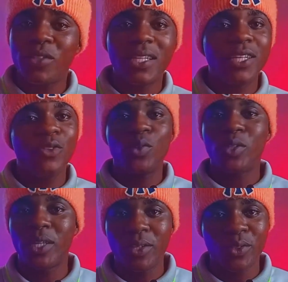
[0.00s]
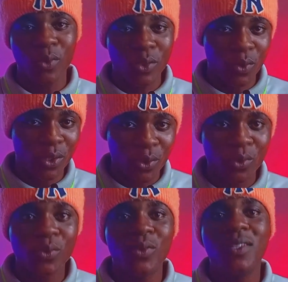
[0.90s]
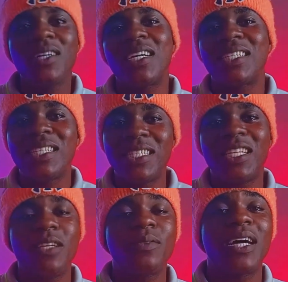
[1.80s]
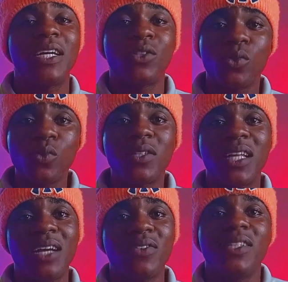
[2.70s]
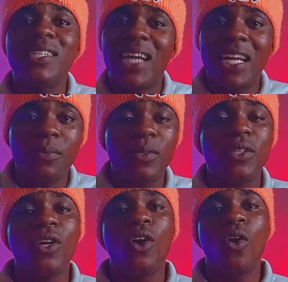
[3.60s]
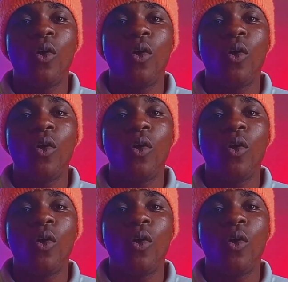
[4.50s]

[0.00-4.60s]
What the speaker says: who started a YouTube channel in 2022, here are 6 steps I took that actually guide me